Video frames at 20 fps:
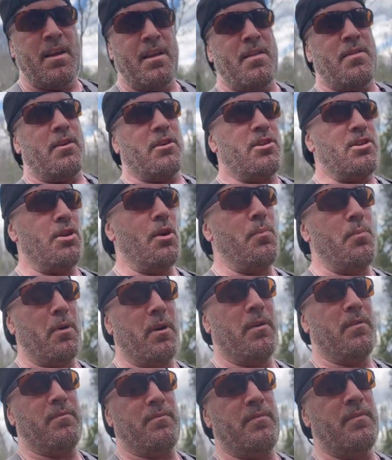They're
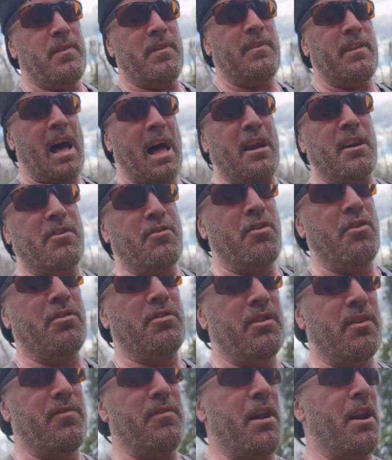super
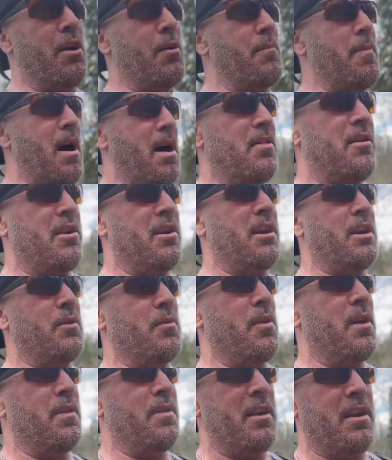non-intrusive. They don't bother
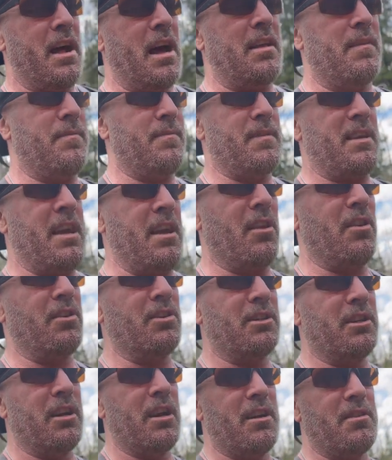anyone. They're not
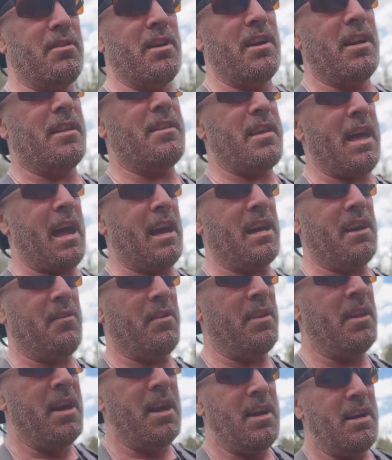killers. They aren't trying to attack
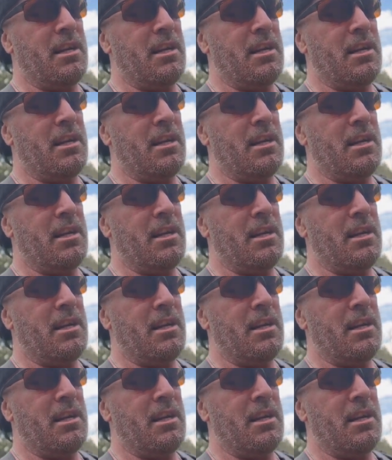anyone.